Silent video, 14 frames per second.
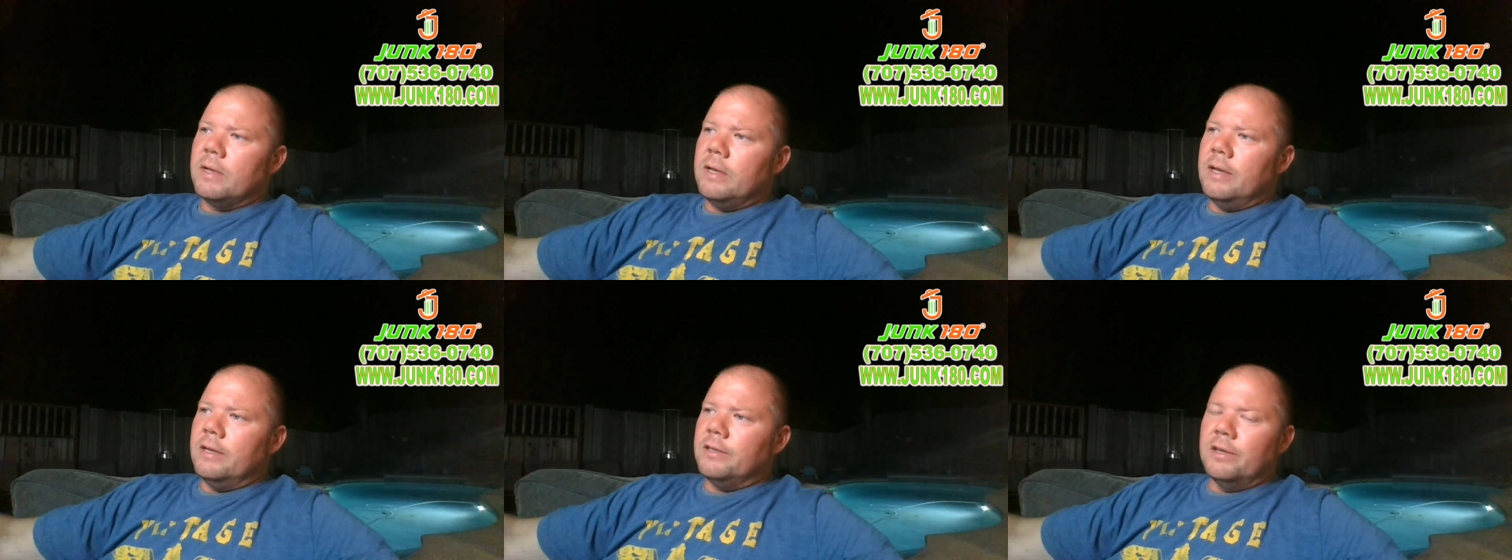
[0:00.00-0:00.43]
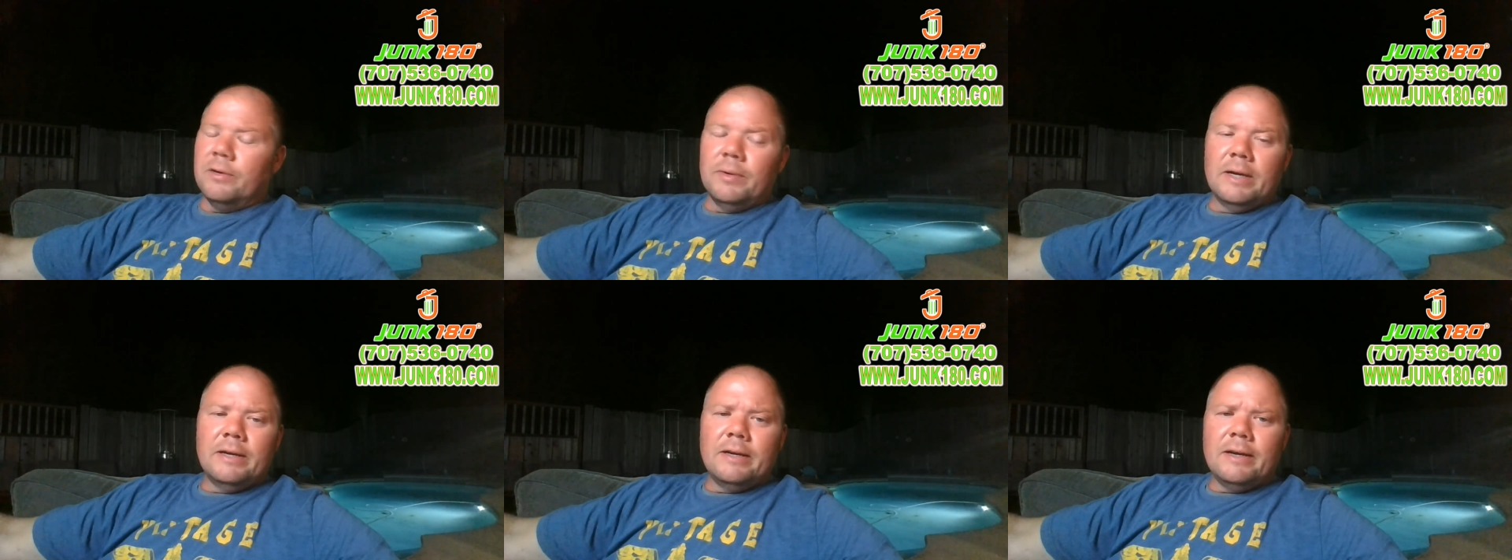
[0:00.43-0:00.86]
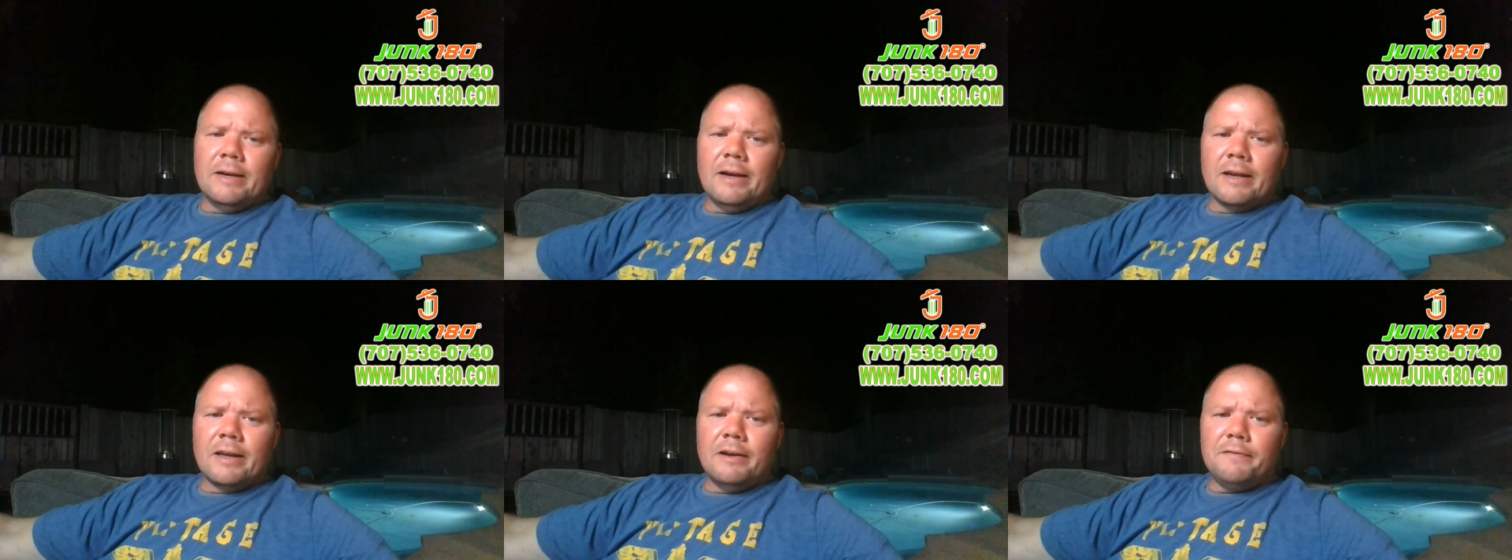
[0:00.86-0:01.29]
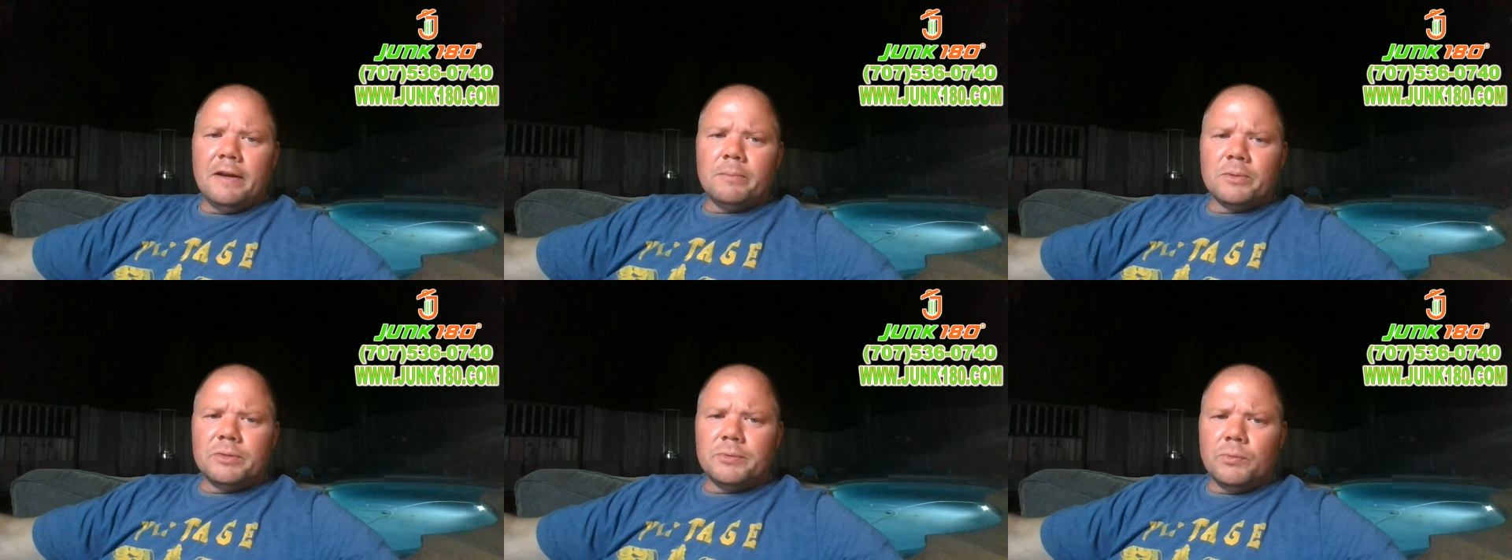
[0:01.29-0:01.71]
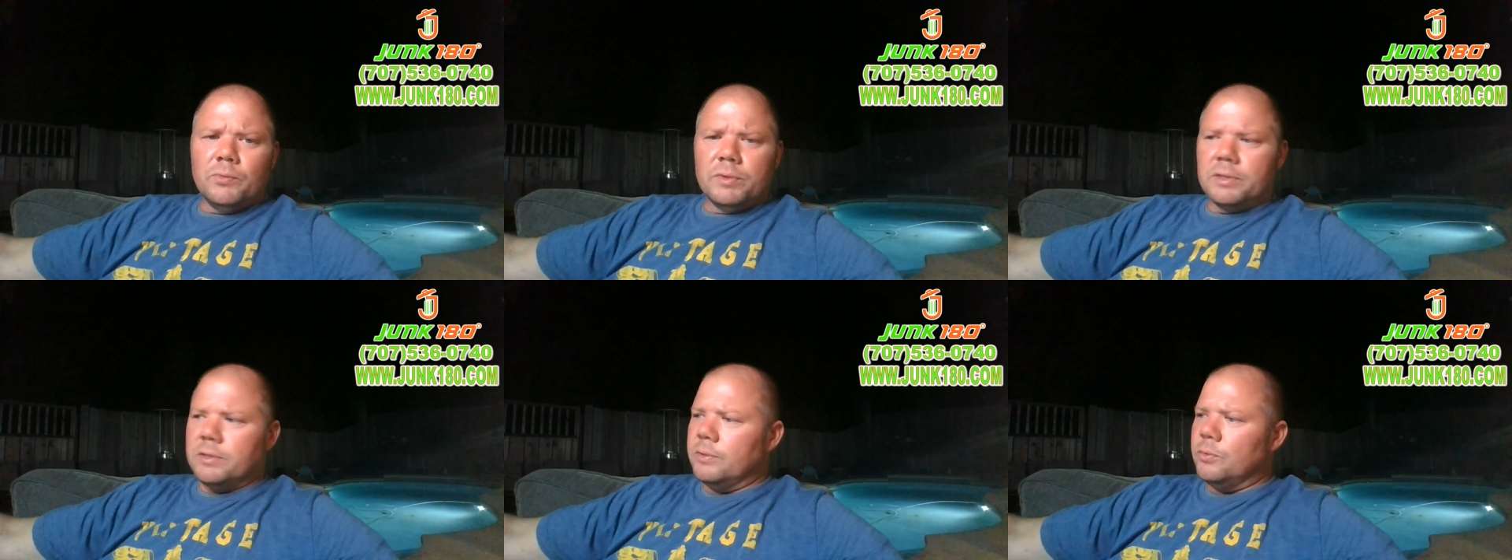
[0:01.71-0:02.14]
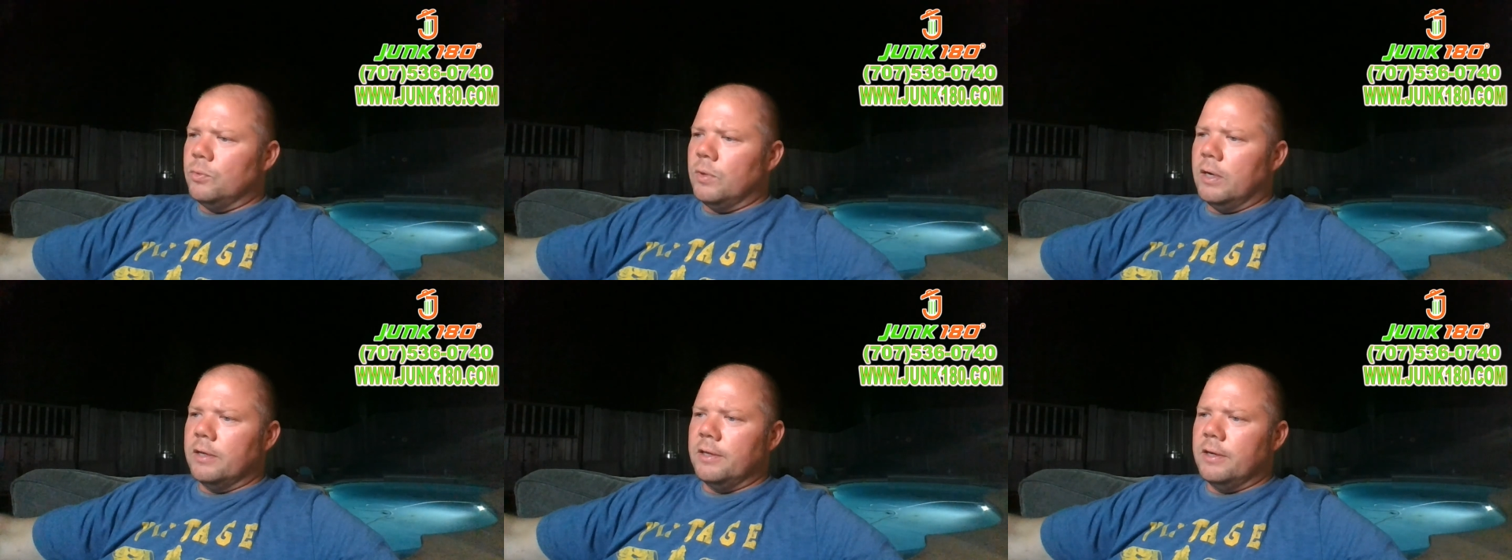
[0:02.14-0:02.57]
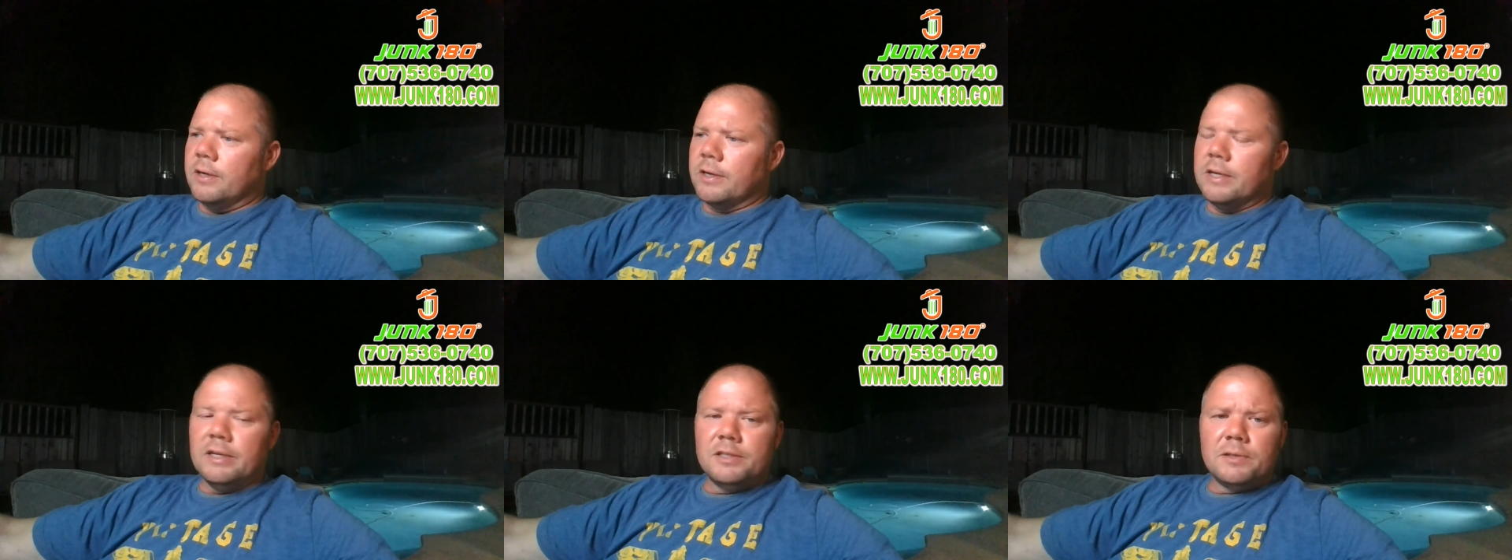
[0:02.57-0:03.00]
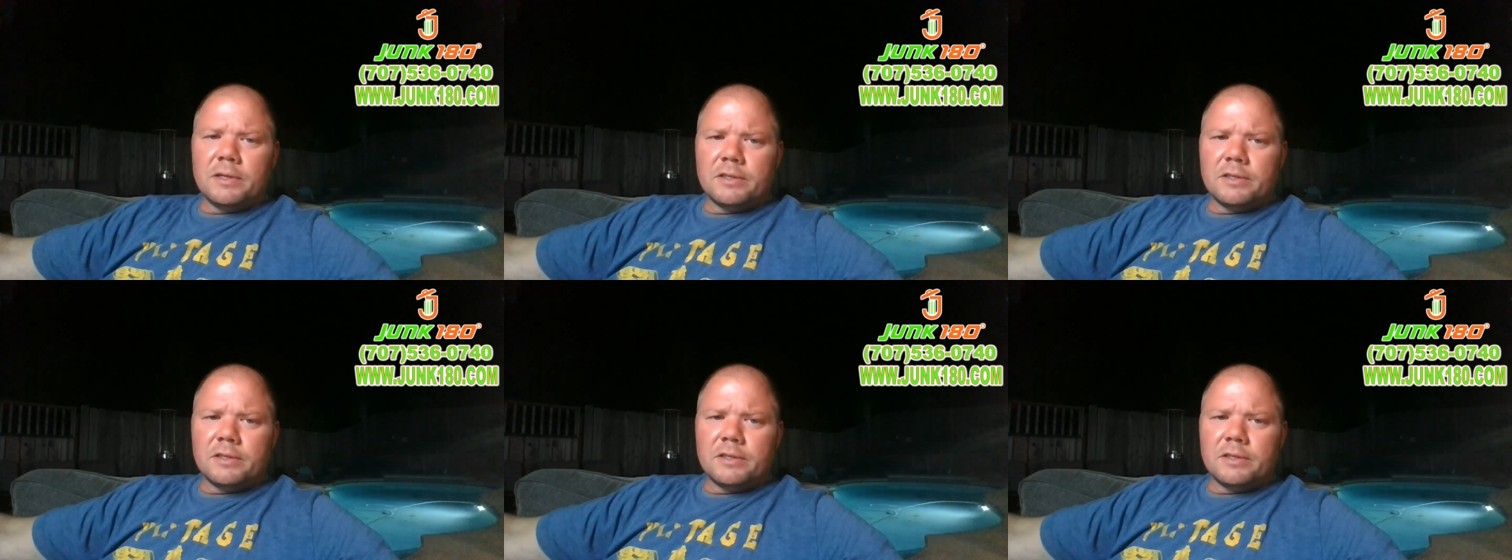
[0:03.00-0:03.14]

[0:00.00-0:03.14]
And you know what, I got a family with two young kids.